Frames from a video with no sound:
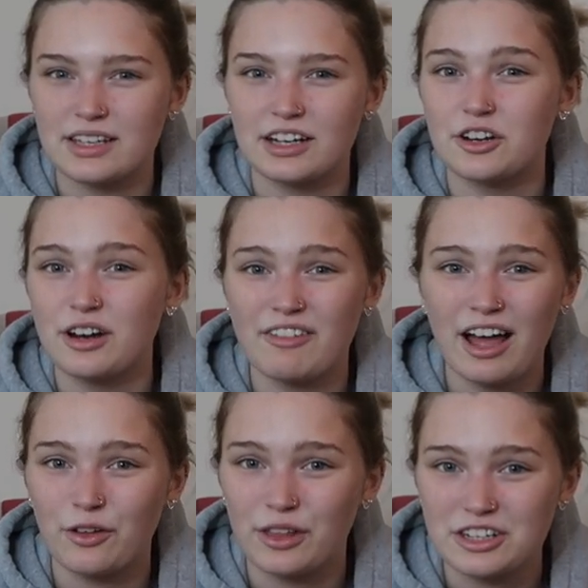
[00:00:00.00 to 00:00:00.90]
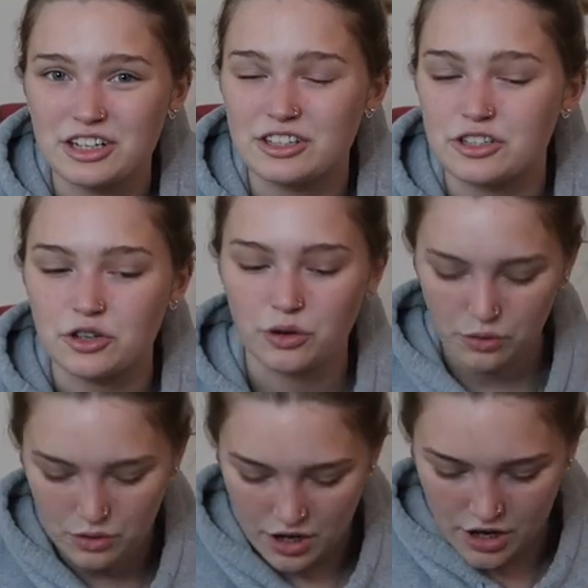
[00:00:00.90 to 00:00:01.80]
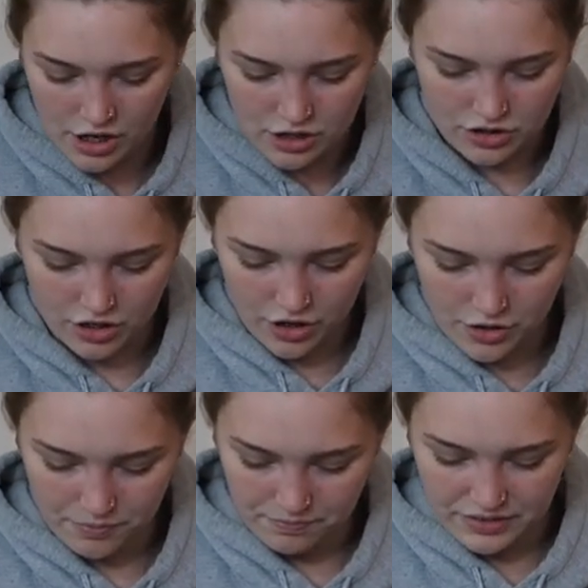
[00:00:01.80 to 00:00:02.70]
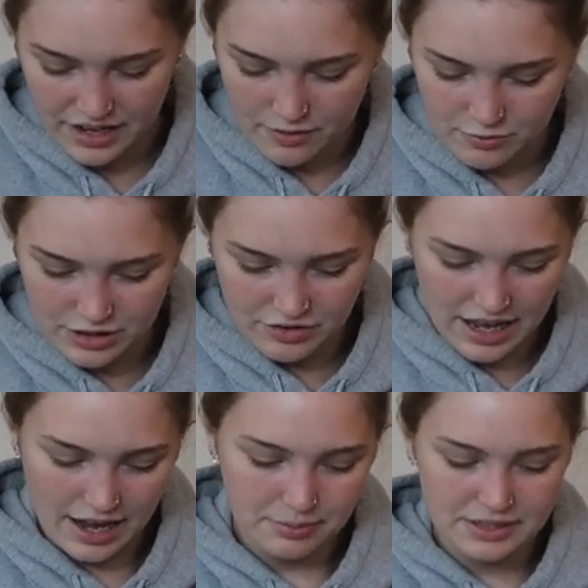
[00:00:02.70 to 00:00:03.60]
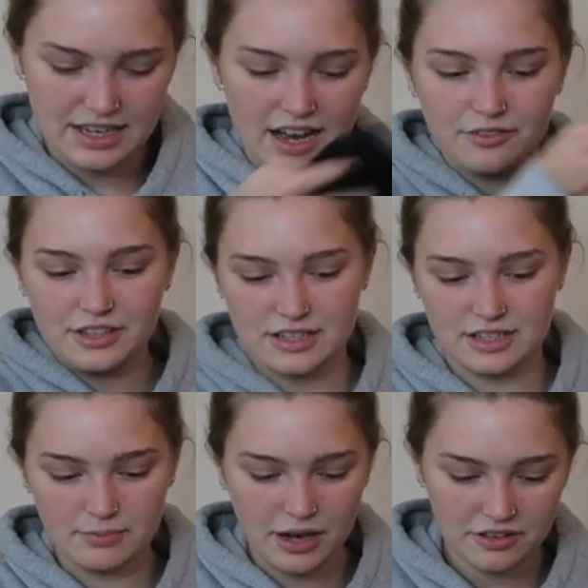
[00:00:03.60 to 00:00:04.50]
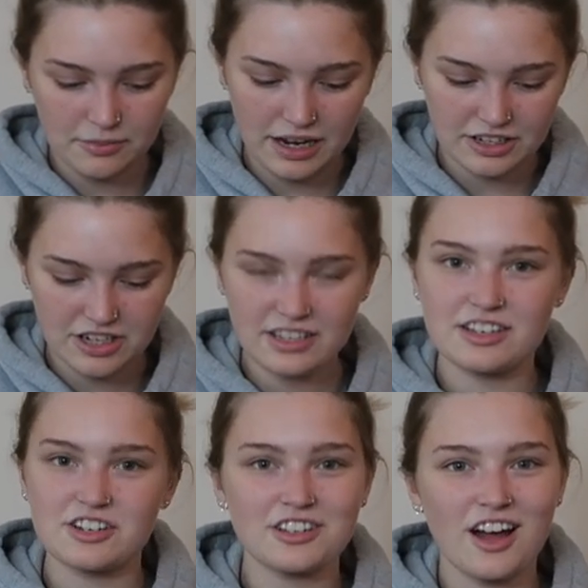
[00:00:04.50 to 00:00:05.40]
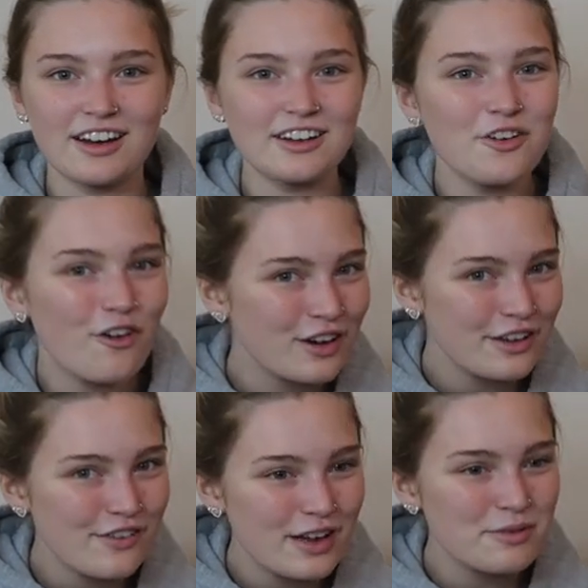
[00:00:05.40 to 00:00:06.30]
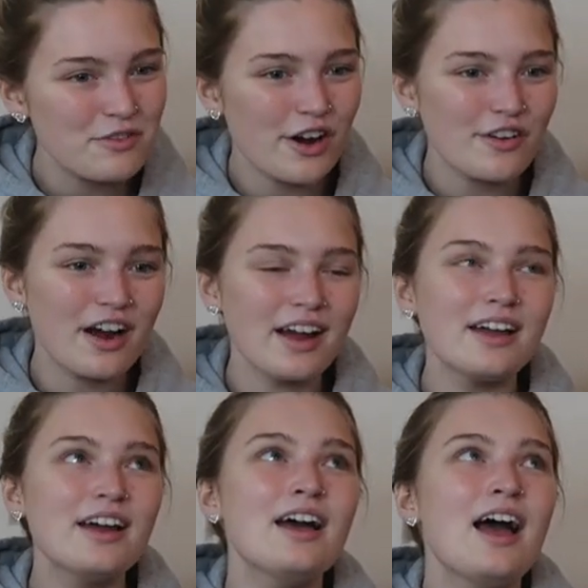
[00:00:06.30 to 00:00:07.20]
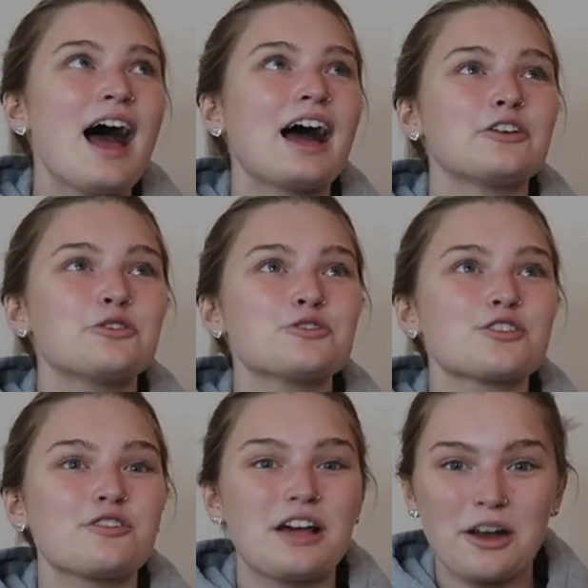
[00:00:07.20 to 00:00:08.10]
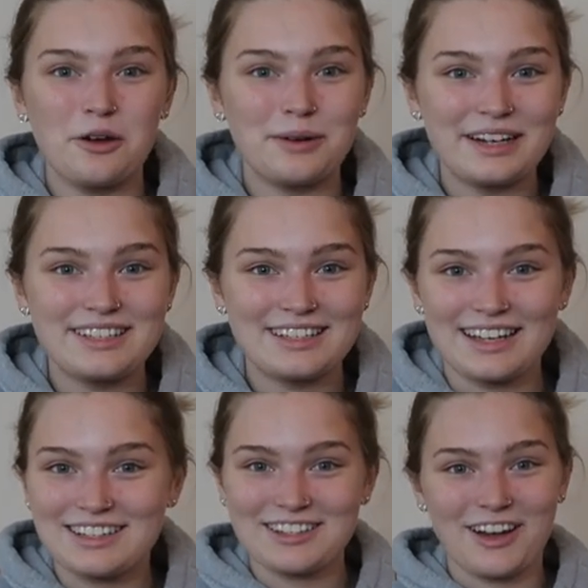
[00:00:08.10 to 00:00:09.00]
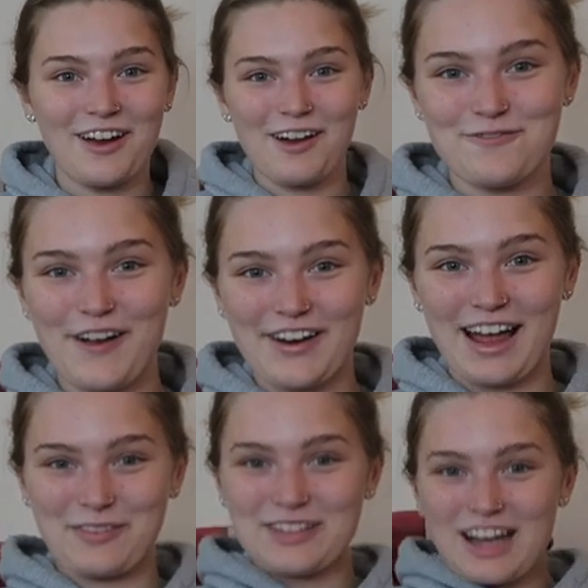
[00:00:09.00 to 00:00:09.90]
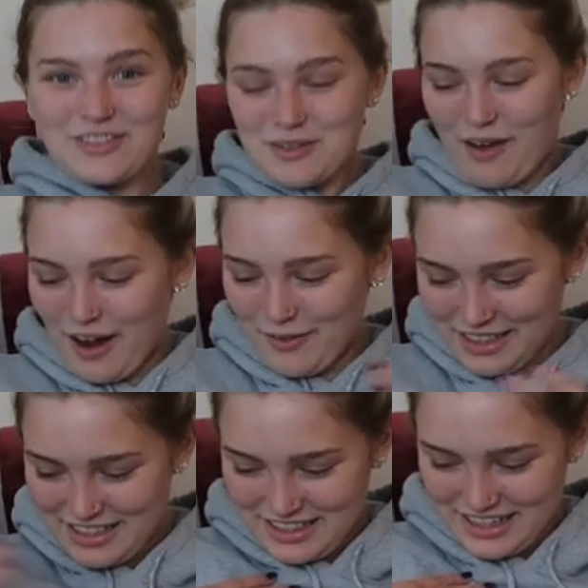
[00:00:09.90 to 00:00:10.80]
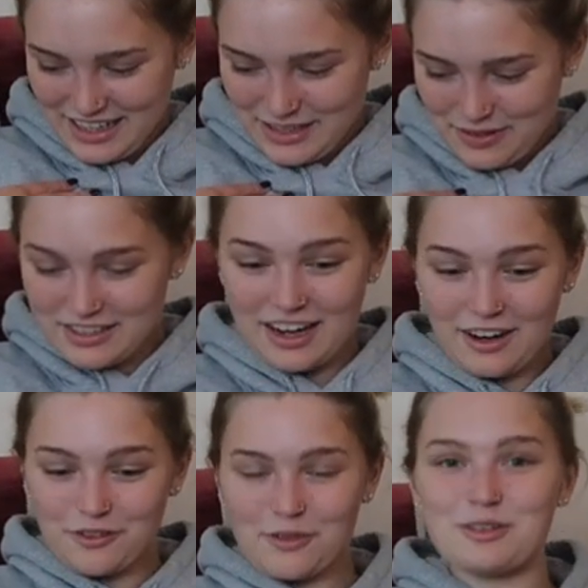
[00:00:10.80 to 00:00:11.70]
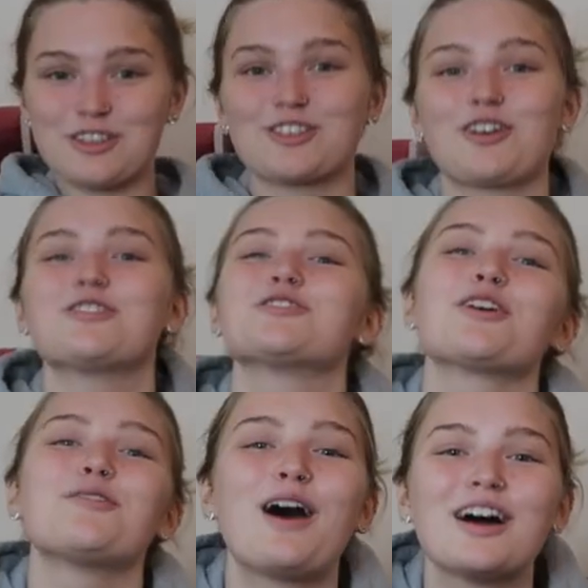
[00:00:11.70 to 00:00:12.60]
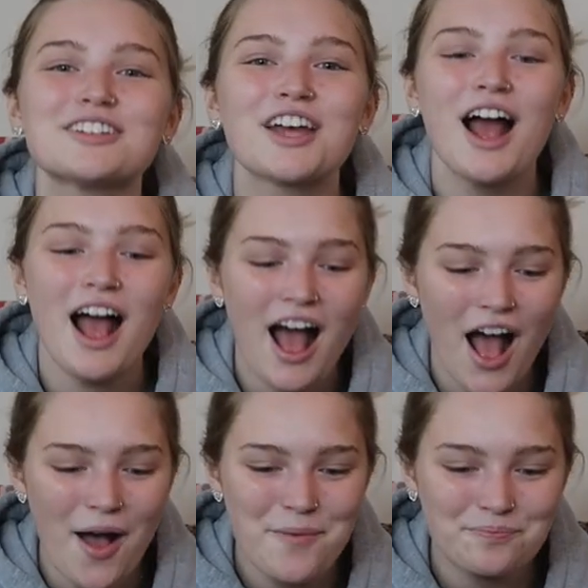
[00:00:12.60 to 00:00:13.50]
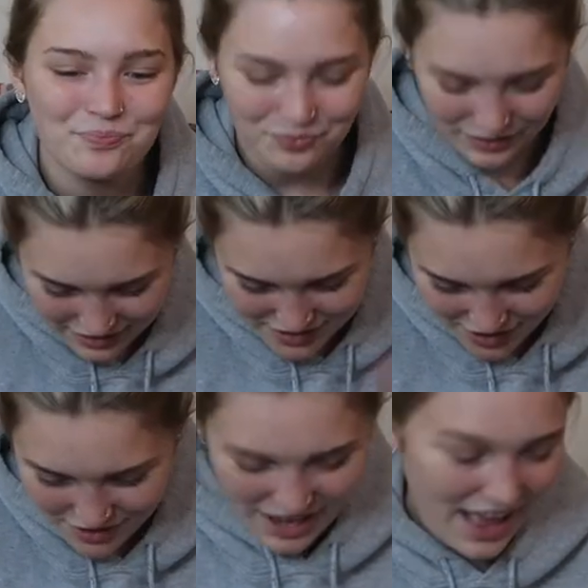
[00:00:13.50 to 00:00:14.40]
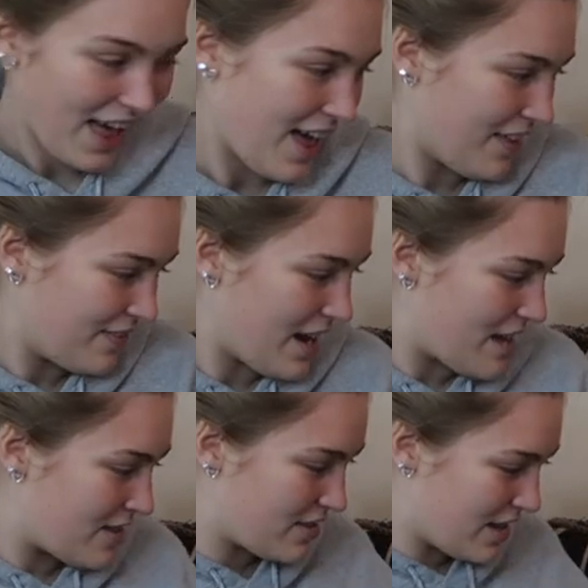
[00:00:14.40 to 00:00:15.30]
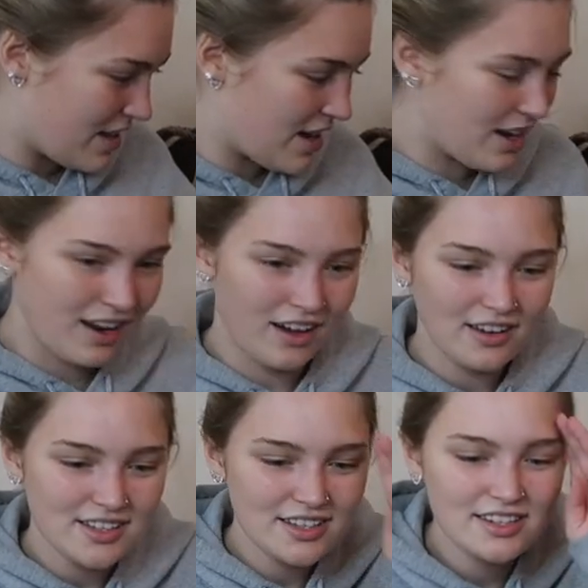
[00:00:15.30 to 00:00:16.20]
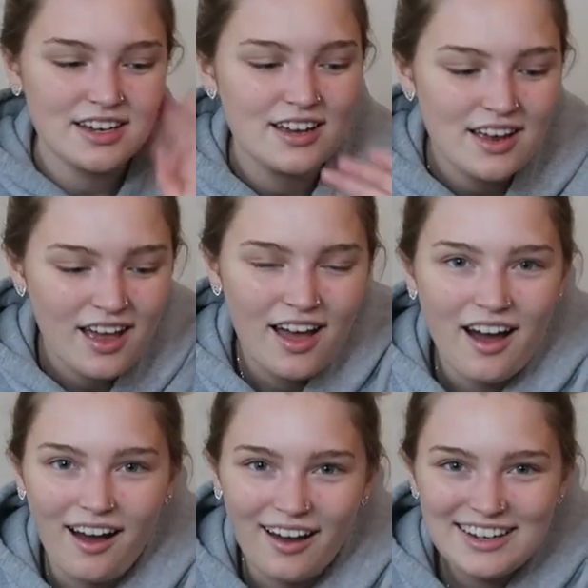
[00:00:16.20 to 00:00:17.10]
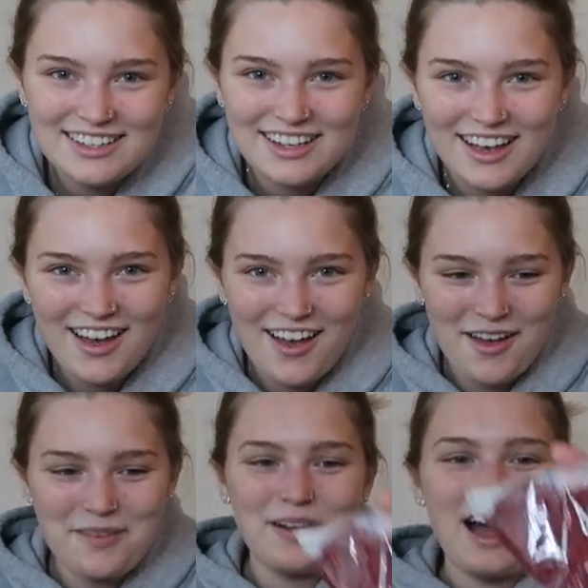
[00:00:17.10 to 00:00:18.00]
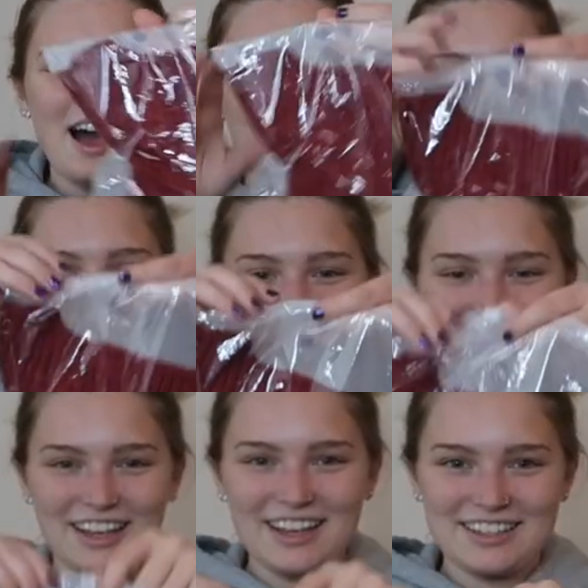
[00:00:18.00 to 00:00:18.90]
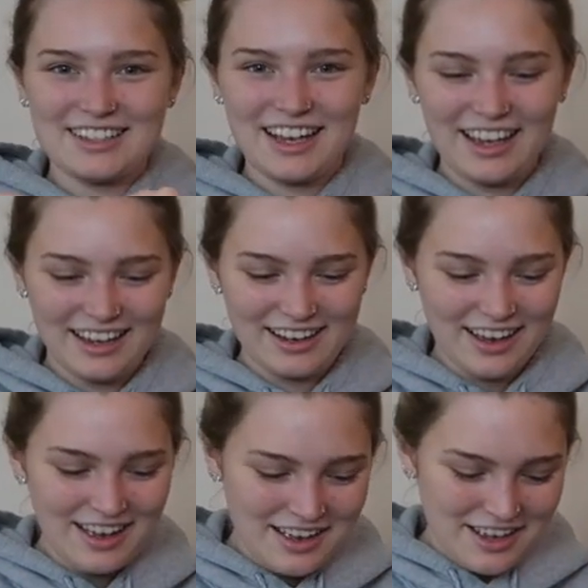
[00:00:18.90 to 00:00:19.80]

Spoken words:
Like, I don't have out there jeans at all. So, yeah, I'm really, really happy to have these because my other black jeans are just kind of not really fitting me very right. And also, they're low-waisted, so very happy to have some high-waisted jeans because I love them so, so much. So, yeah, and then the last item, how exciting.